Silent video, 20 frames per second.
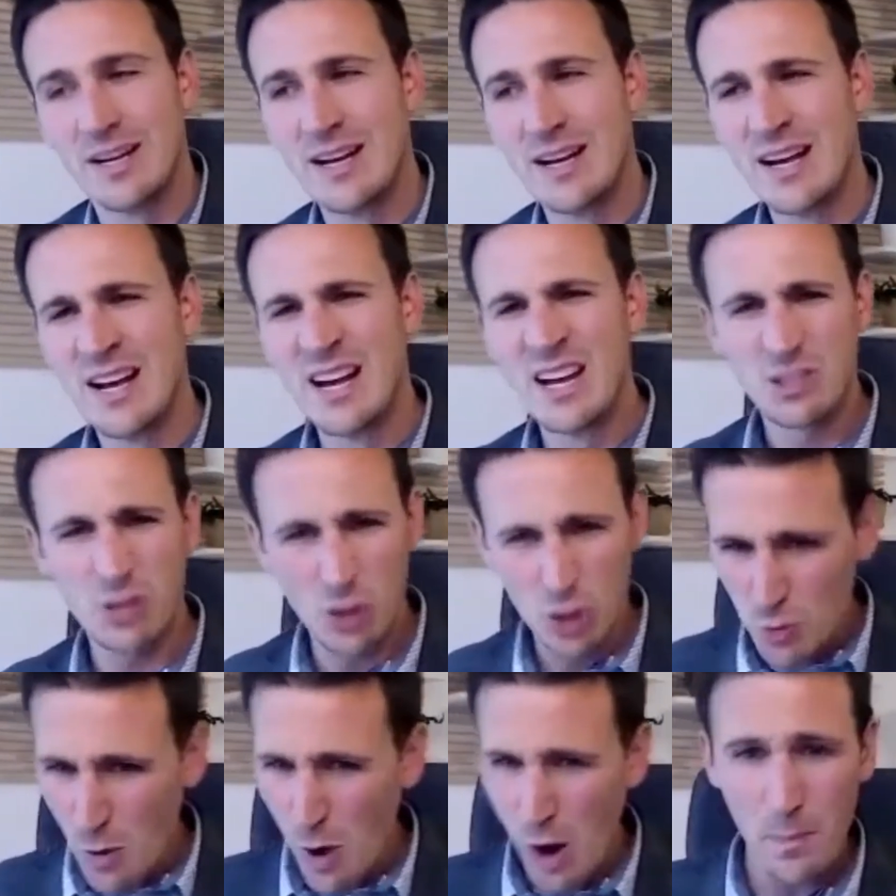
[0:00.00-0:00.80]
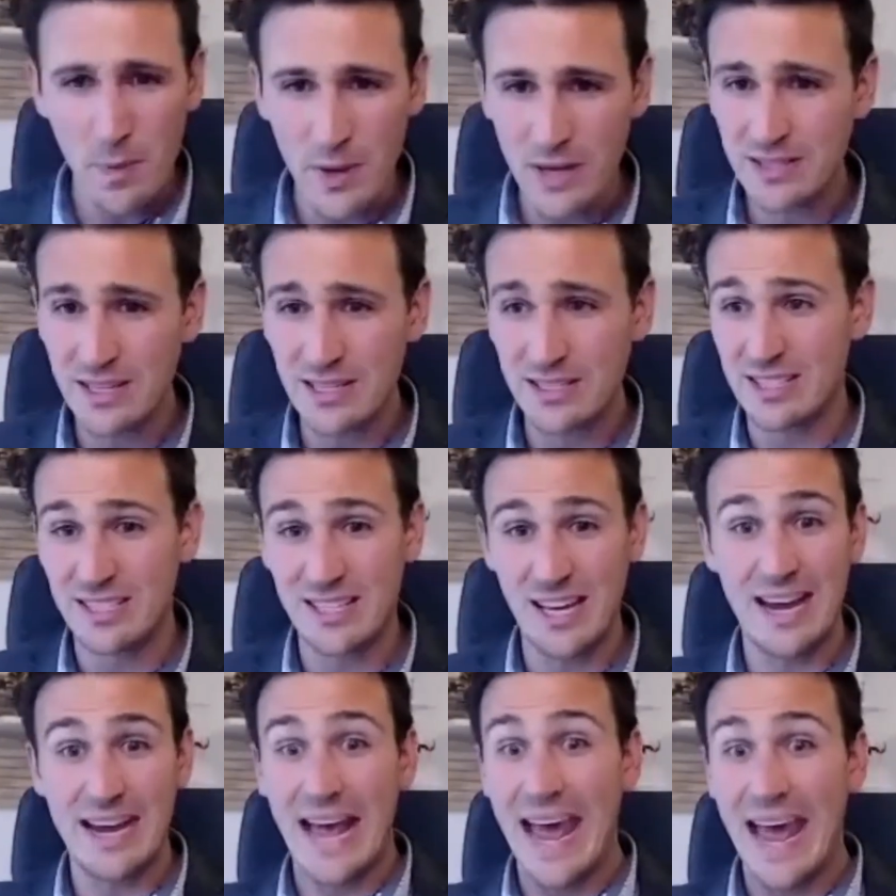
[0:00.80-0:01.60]
So small business is
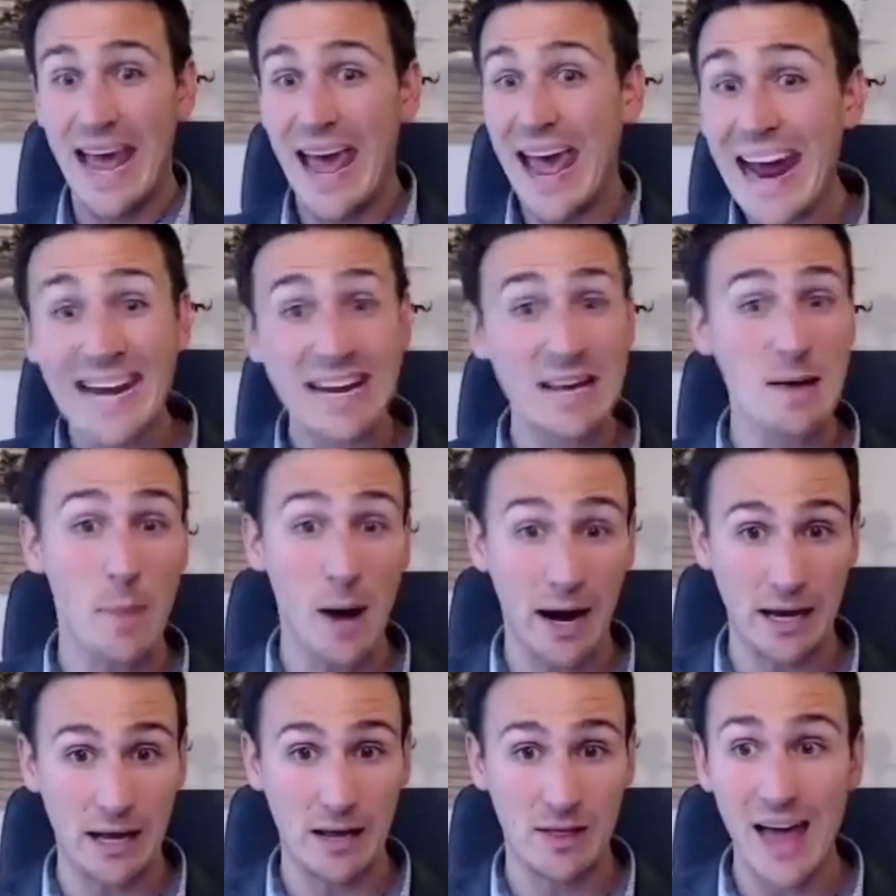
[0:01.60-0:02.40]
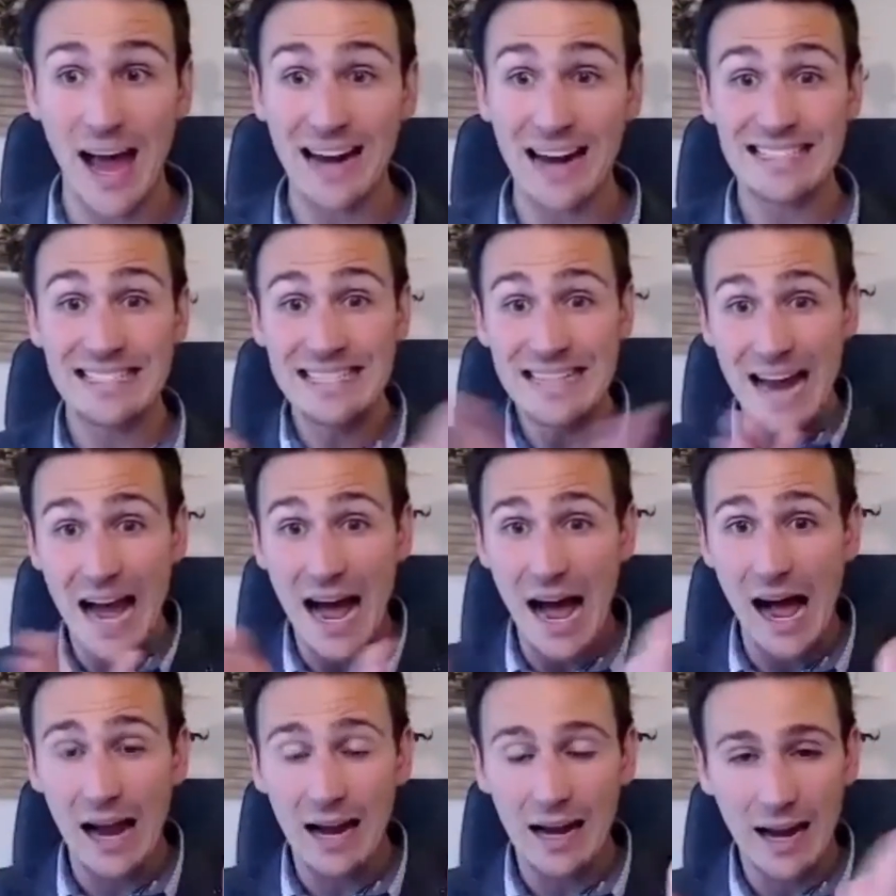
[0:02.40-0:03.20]
saying anybody. That is
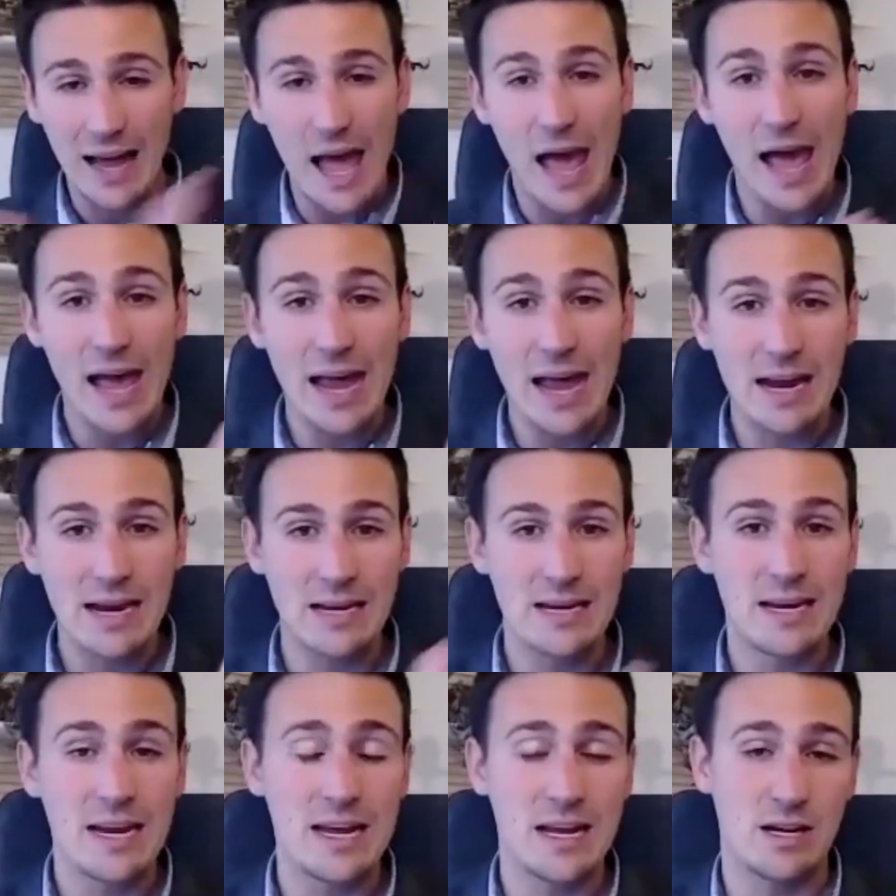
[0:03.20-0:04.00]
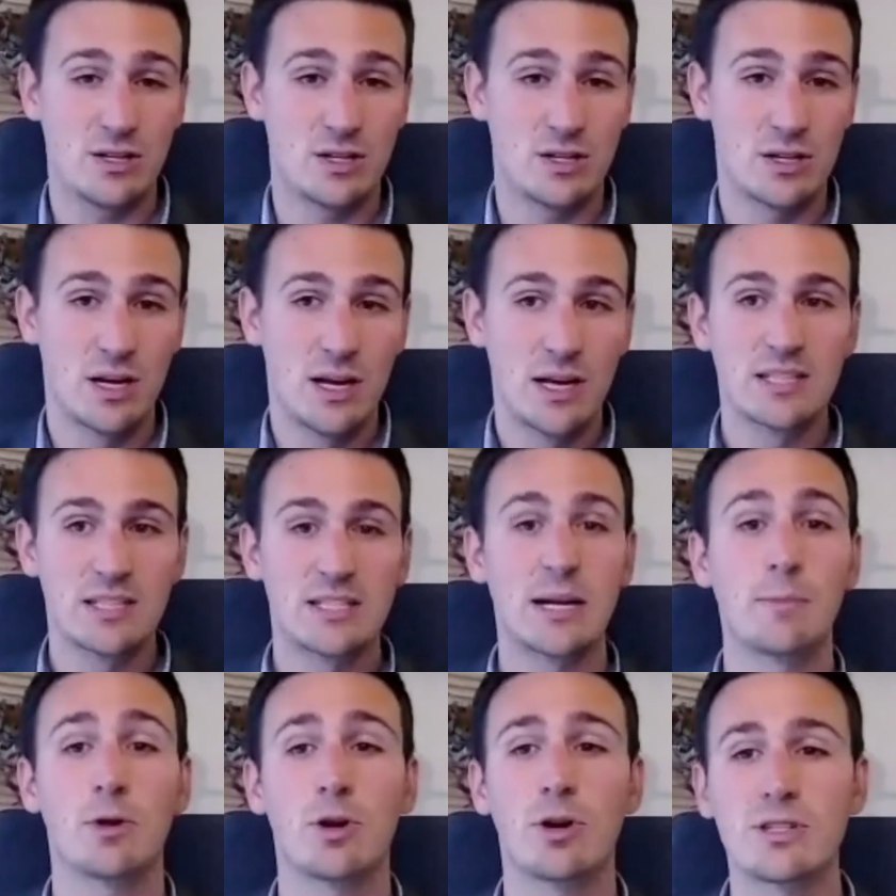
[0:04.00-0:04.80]
not a niche.
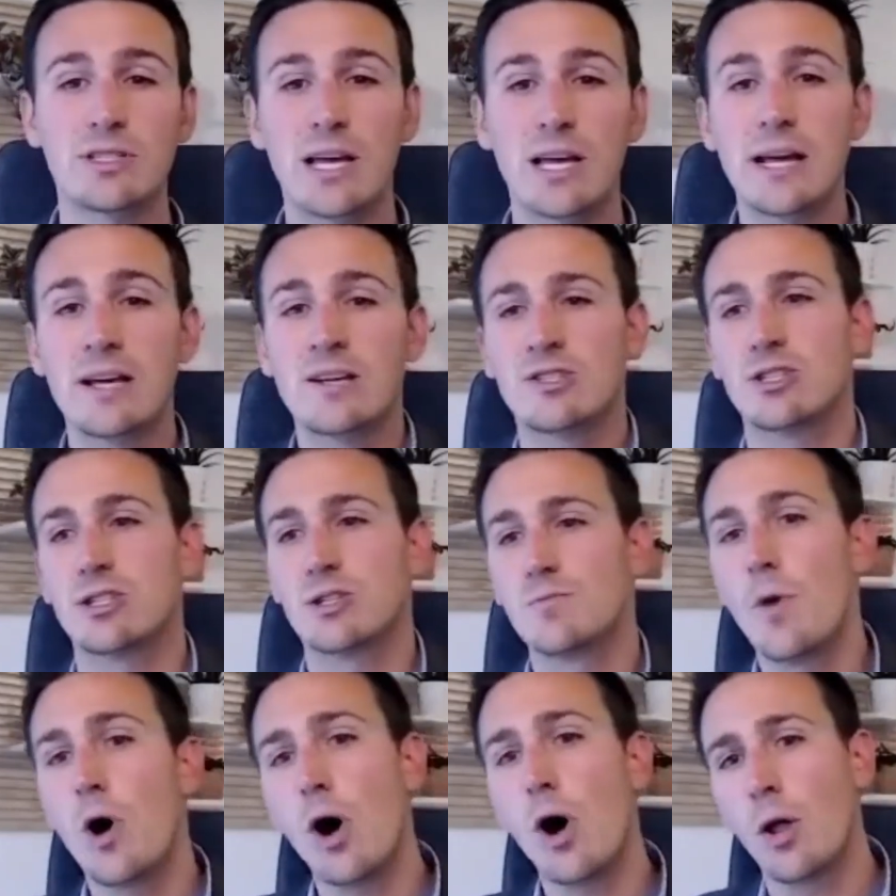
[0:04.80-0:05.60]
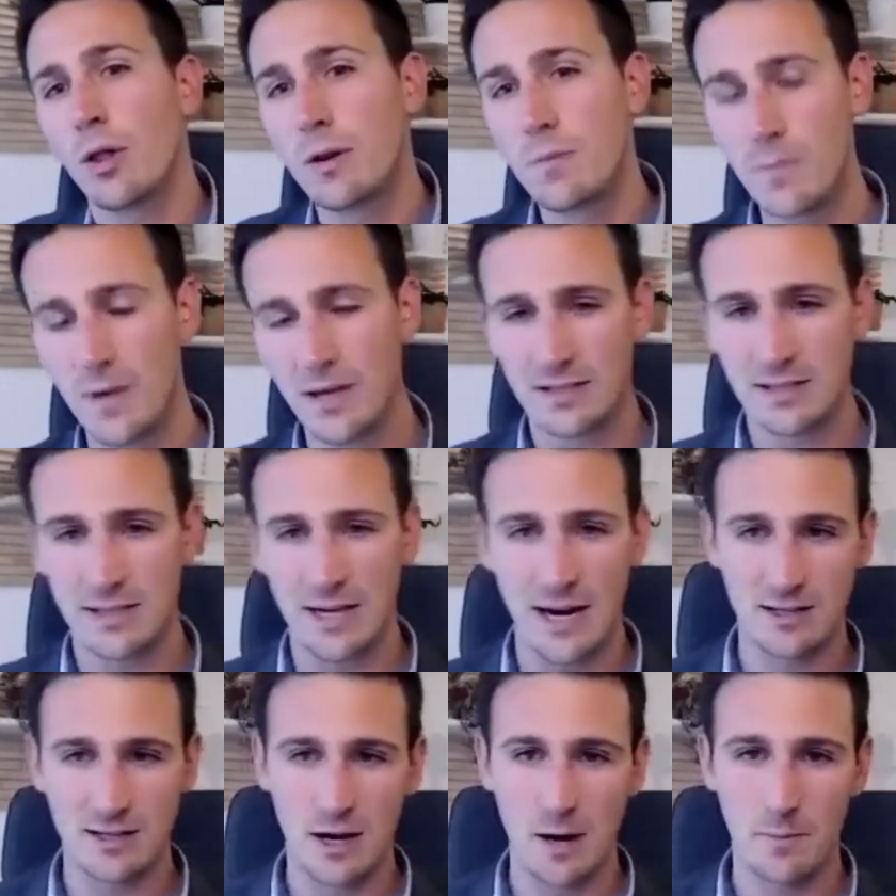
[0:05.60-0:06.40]
Similar to saying small and
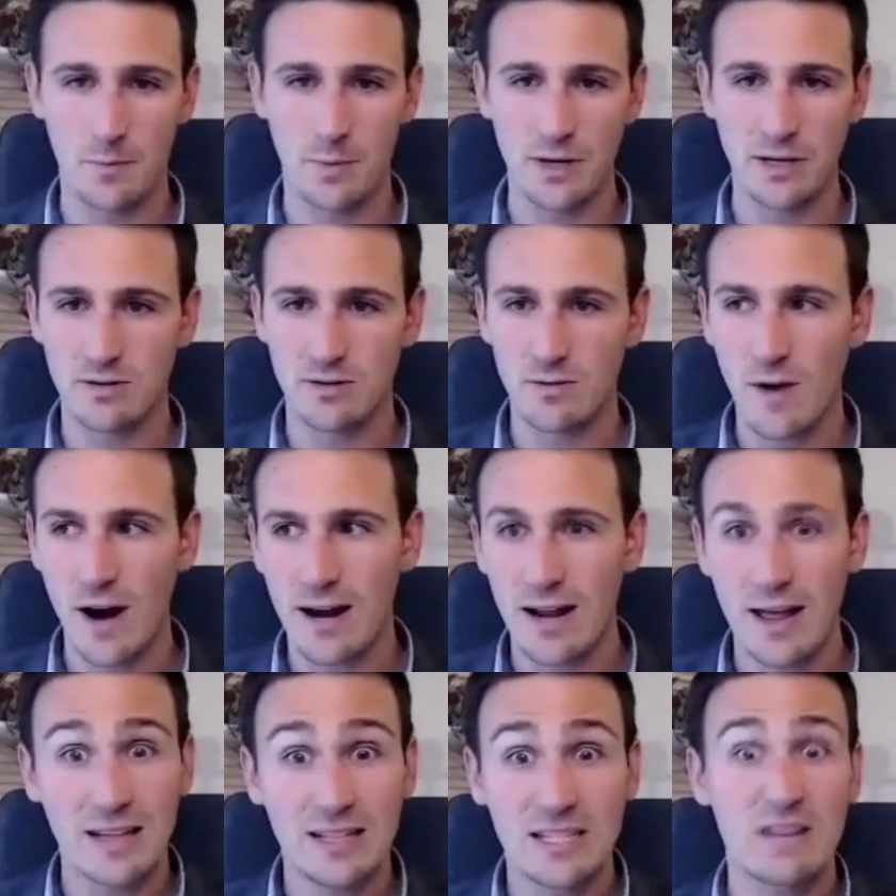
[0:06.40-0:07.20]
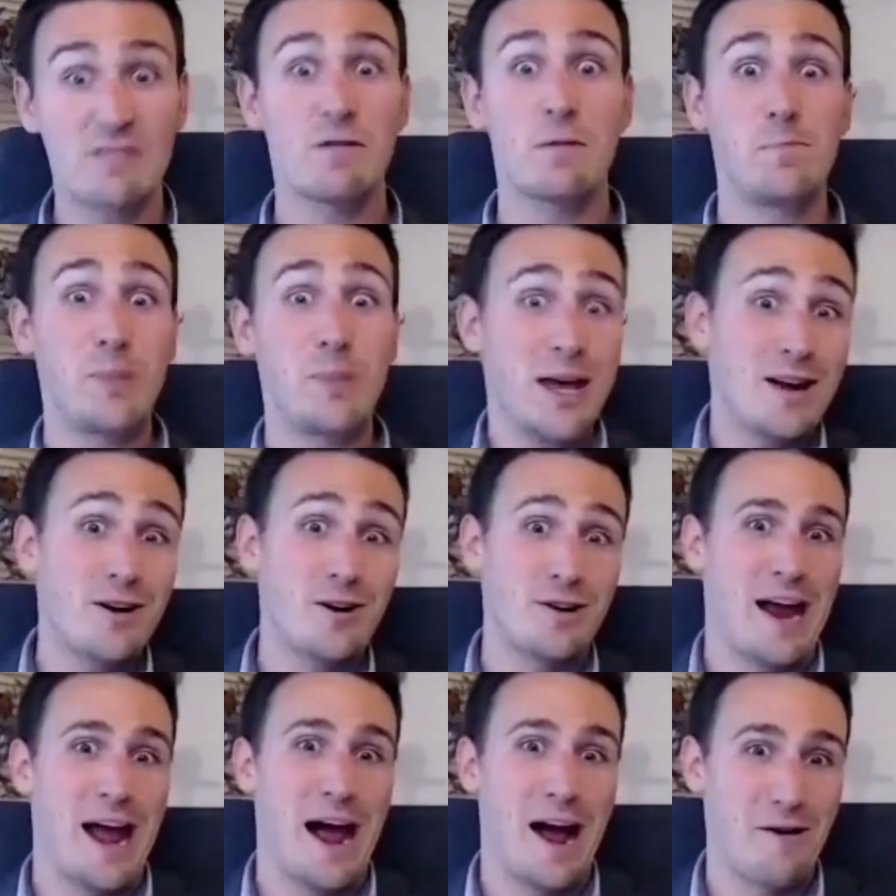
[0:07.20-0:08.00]
mid-sized companies, right? That's even bigger
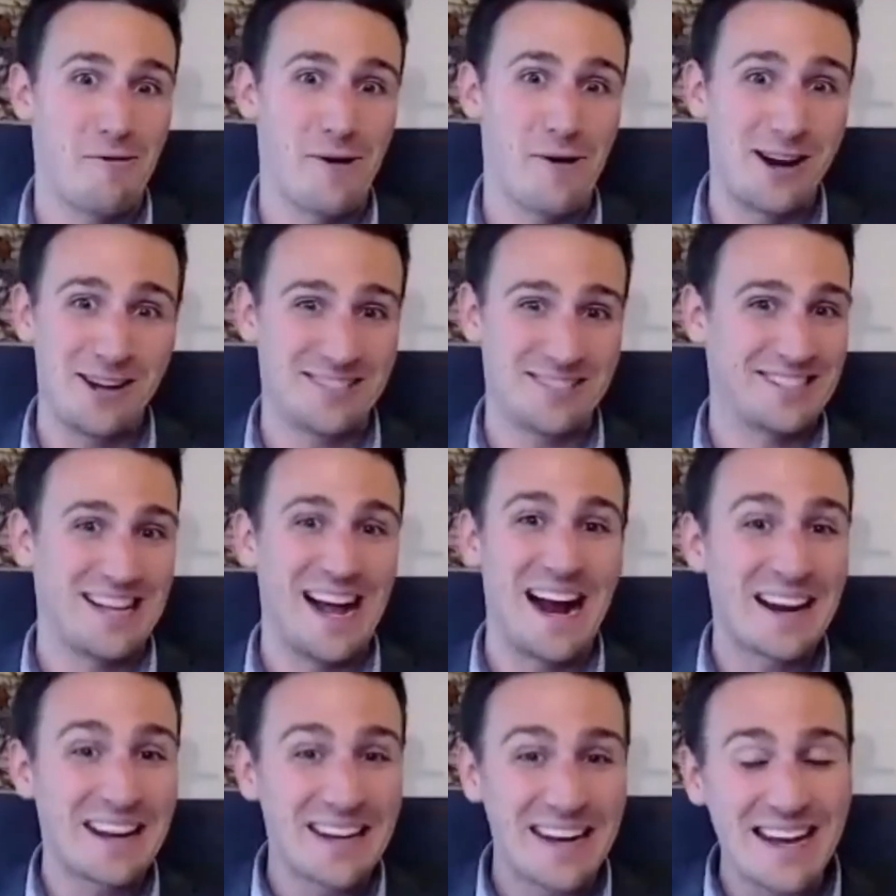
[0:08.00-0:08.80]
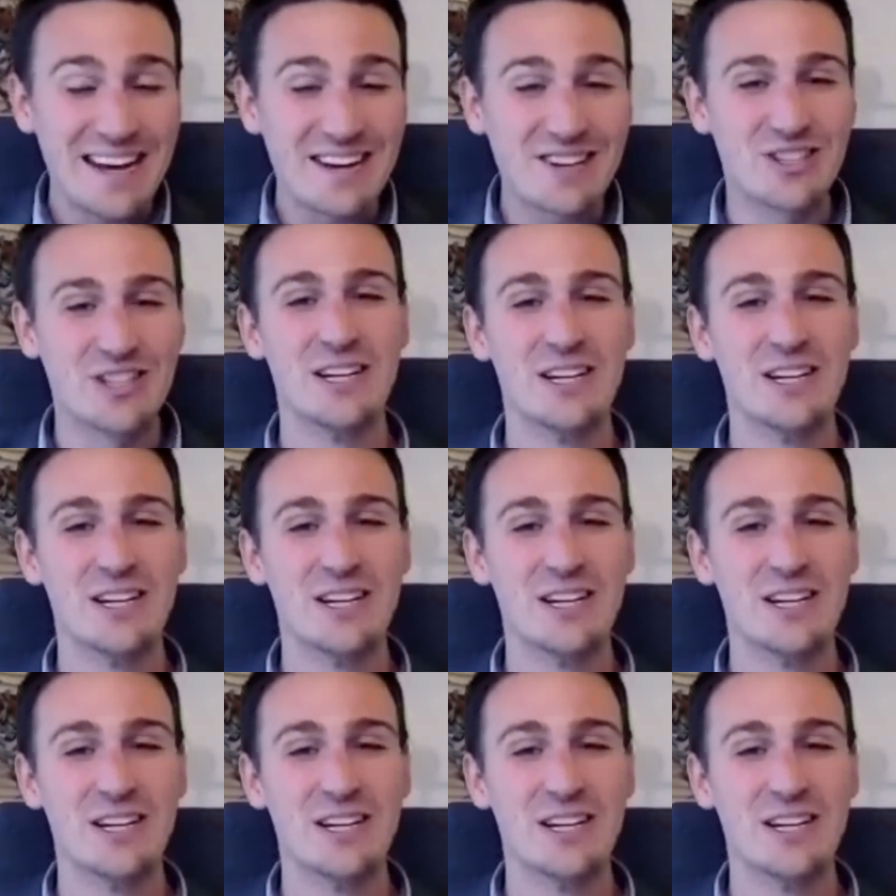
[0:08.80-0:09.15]
now, right? It's not a niche.